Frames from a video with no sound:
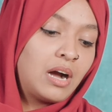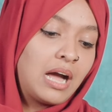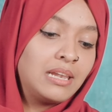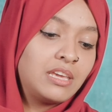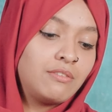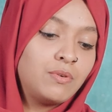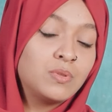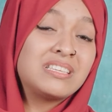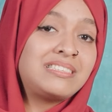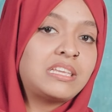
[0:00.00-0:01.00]
I'll give you
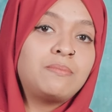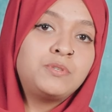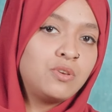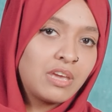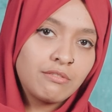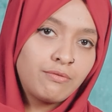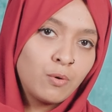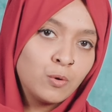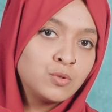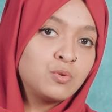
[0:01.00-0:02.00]
the steps you can
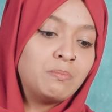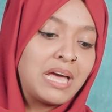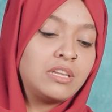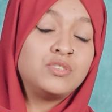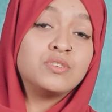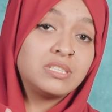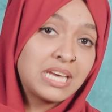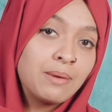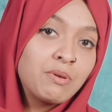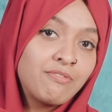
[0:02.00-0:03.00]
follow to manage your
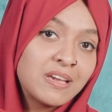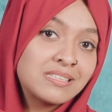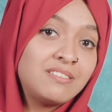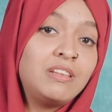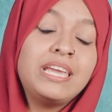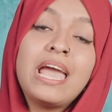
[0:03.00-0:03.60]
time effectively,